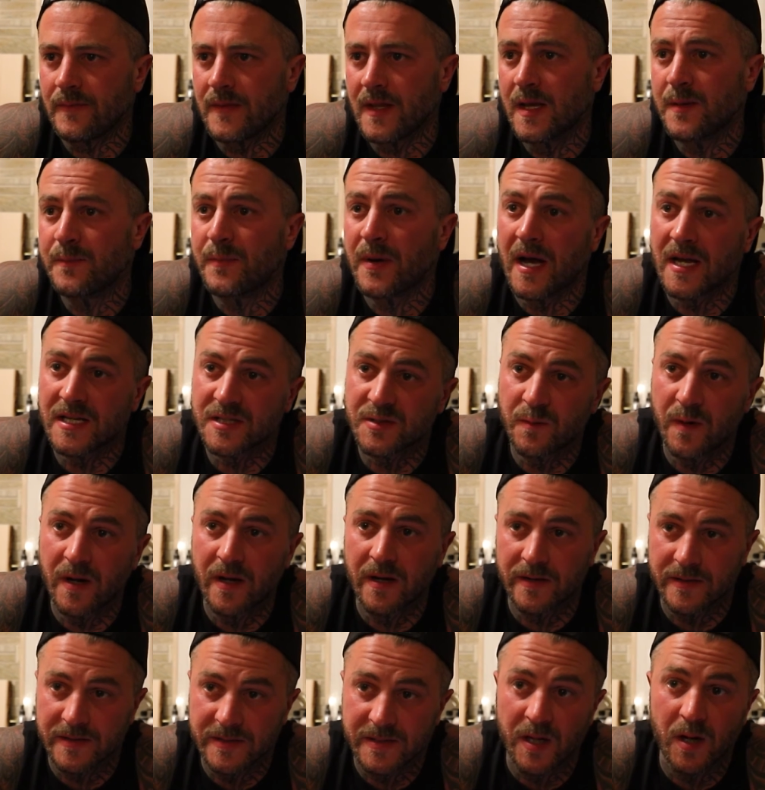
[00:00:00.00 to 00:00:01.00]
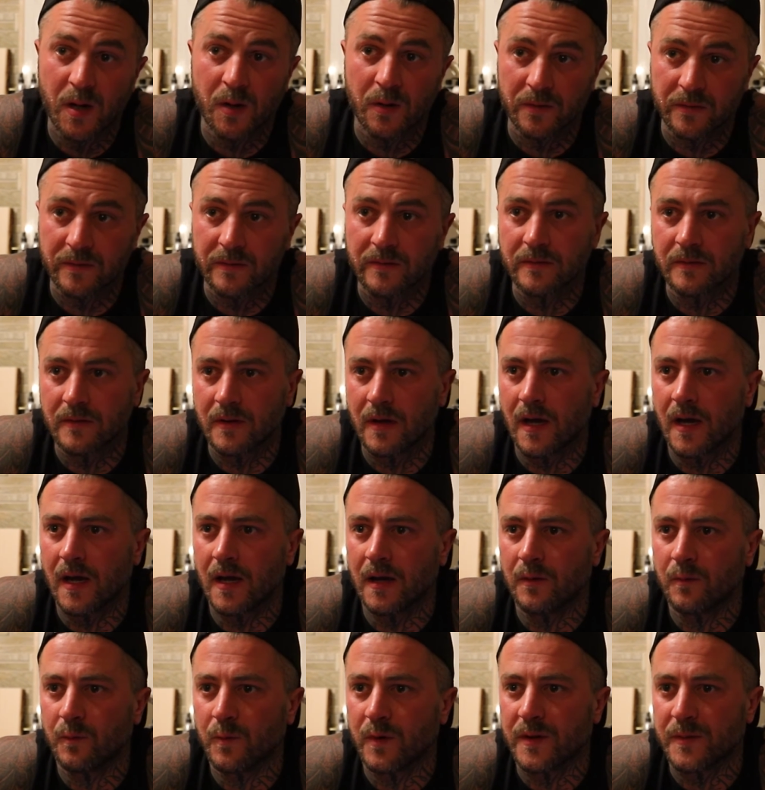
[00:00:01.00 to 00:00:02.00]
He passed away on his
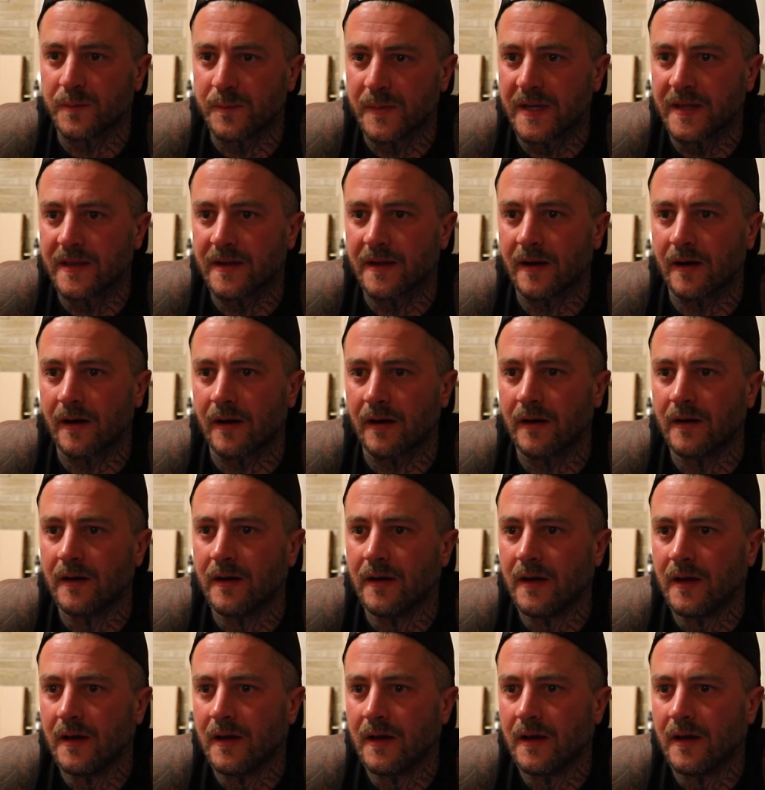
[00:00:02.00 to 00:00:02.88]
own with me there.